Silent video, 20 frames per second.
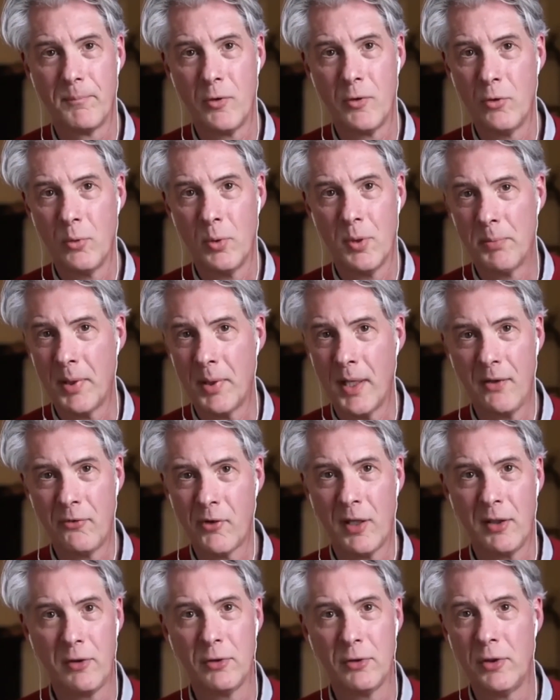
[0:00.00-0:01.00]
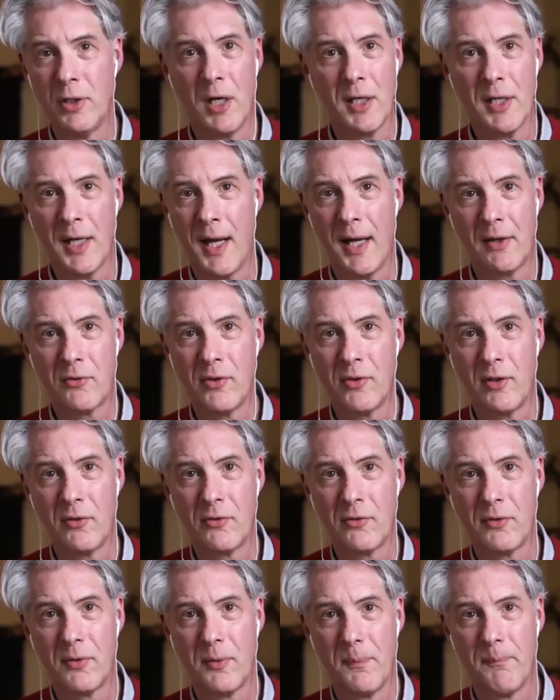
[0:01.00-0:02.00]
to a place I could not
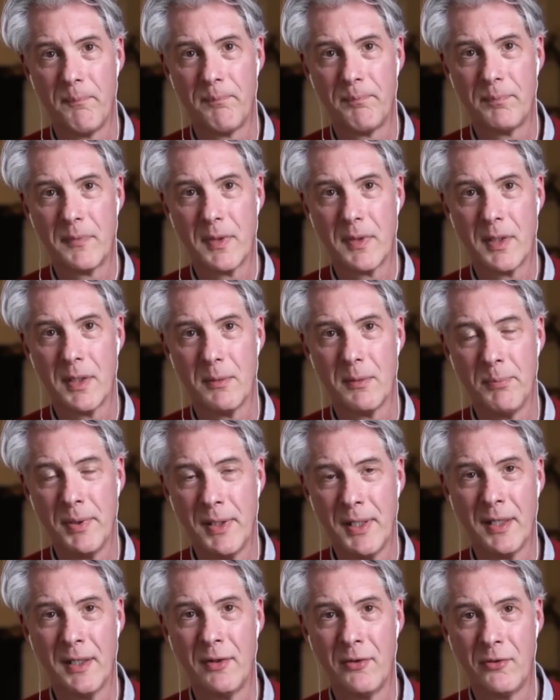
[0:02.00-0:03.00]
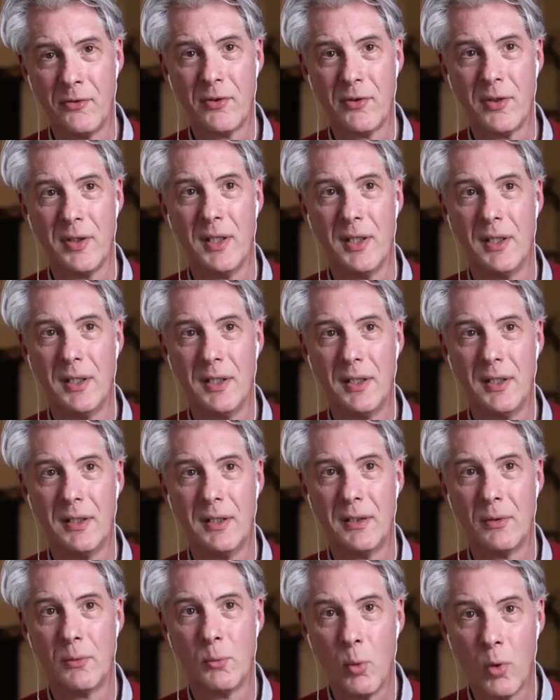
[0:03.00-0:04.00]
access, because
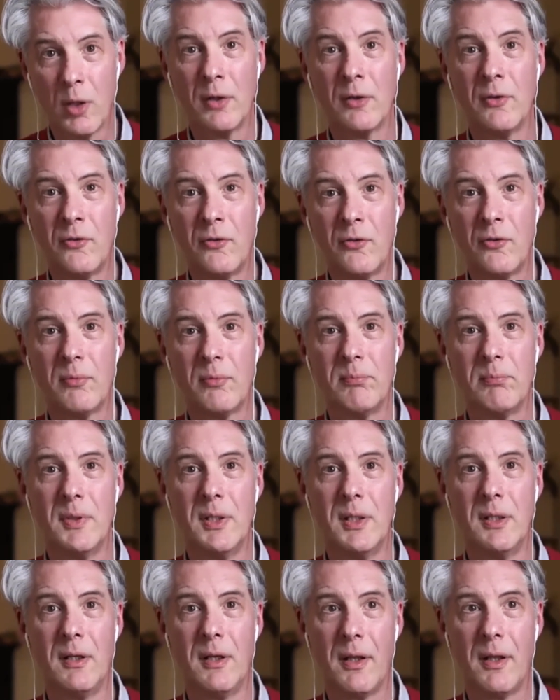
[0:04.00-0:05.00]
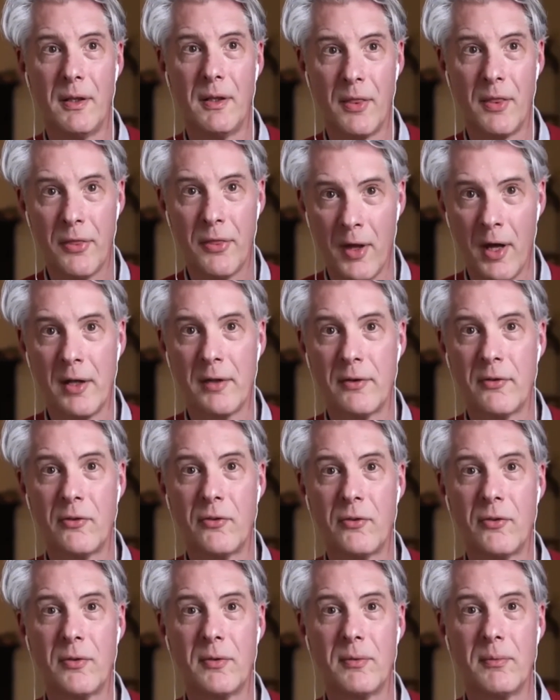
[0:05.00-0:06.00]
words,
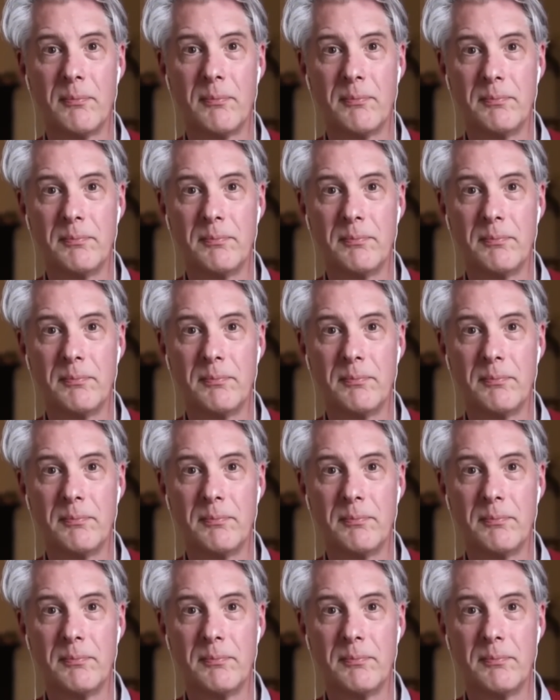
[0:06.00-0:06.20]
thoughts,